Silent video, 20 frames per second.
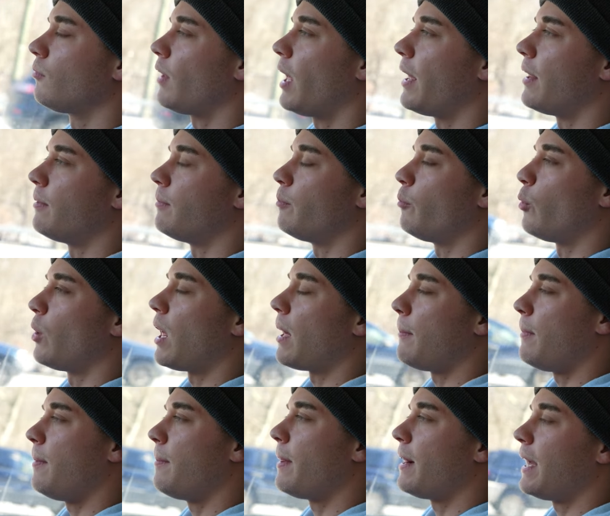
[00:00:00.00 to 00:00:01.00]
And what I
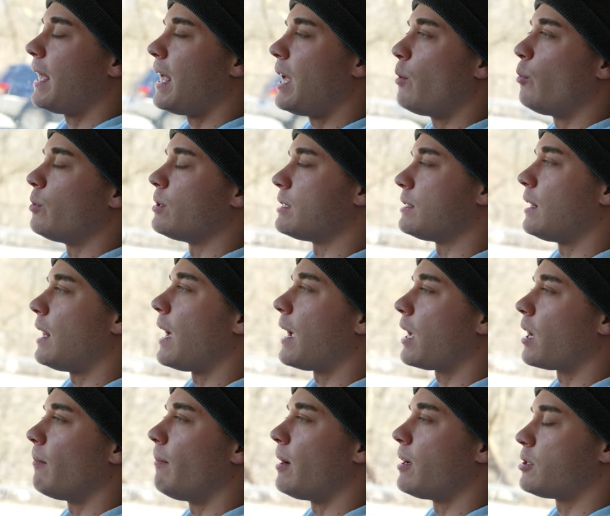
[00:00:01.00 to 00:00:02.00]
mean by it was
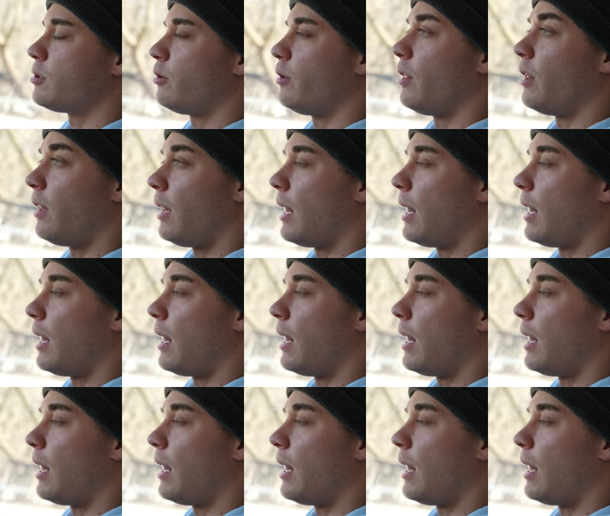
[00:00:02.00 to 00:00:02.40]
like a muscle,